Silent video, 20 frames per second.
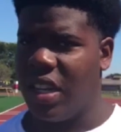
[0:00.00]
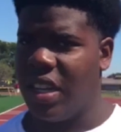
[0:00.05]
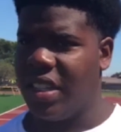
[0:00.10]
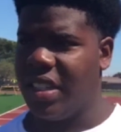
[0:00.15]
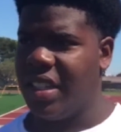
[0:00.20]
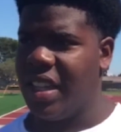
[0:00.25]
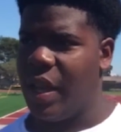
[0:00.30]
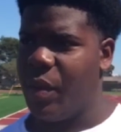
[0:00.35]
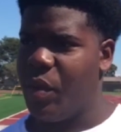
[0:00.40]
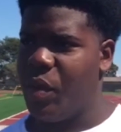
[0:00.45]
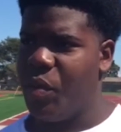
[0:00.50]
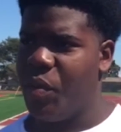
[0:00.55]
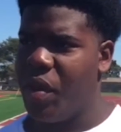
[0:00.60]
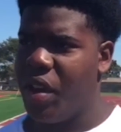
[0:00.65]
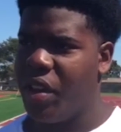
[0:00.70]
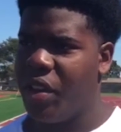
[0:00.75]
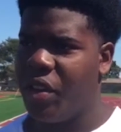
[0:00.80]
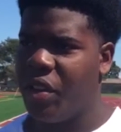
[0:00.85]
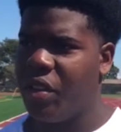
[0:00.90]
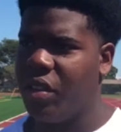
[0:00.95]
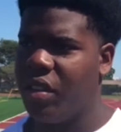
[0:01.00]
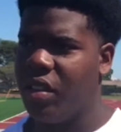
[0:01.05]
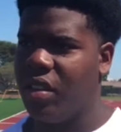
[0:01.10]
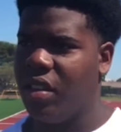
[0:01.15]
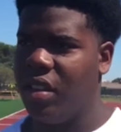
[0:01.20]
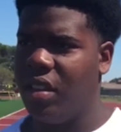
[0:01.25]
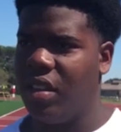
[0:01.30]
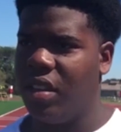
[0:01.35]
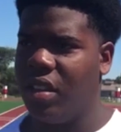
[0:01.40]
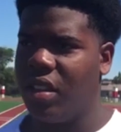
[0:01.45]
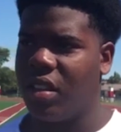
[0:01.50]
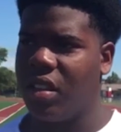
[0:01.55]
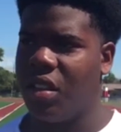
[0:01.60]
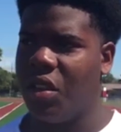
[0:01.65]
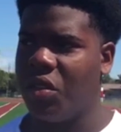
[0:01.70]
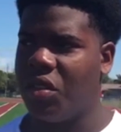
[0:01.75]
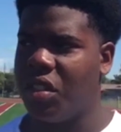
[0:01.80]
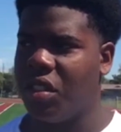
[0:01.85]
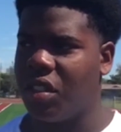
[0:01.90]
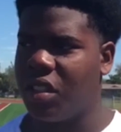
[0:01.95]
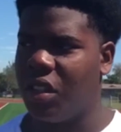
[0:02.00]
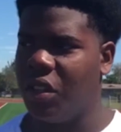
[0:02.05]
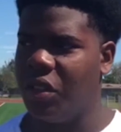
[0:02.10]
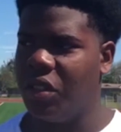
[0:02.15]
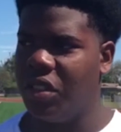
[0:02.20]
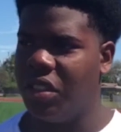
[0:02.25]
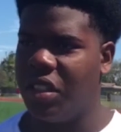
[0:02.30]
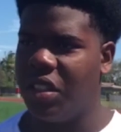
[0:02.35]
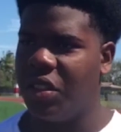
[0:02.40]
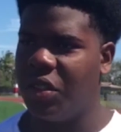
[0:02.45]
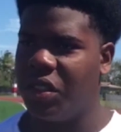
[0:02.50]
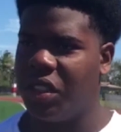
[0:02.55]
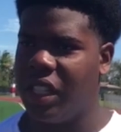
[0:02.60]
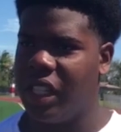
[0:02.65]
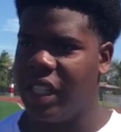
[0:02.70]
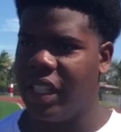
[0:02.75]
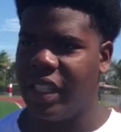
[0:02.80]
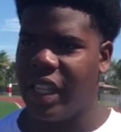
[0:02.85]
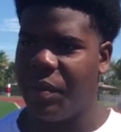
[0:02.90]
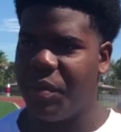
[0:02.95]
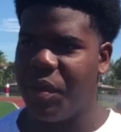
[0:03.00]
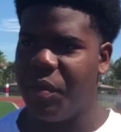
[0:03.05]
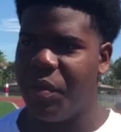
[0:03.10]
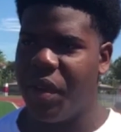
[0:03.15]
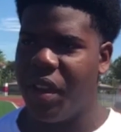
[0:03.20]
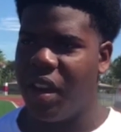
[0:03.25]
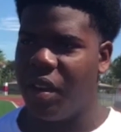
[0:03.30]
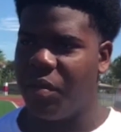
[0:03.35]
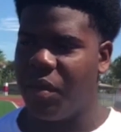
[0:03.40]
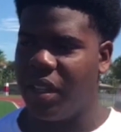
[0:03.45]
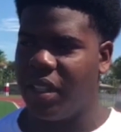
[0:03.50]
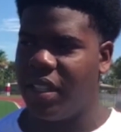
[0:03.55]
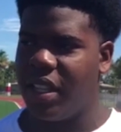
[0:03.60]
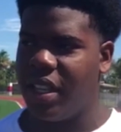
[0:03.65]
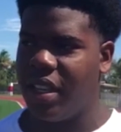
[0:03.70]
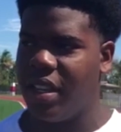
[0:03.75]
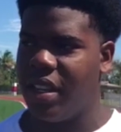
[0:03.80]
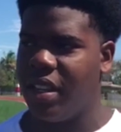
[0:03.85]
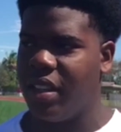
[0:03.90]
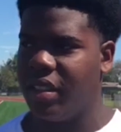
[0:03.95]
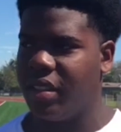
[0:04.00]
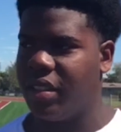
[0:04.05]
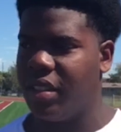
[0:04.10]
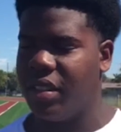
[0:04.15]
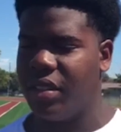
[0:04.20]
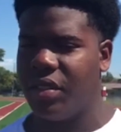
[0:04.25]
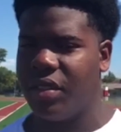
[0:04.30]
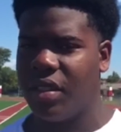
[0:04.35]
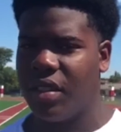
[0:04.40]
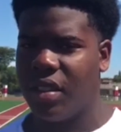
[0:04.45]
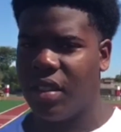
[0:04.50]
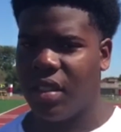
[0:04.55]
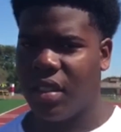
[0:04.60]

This got me better. And Coach Jones, he just got me better at my technique and stuff.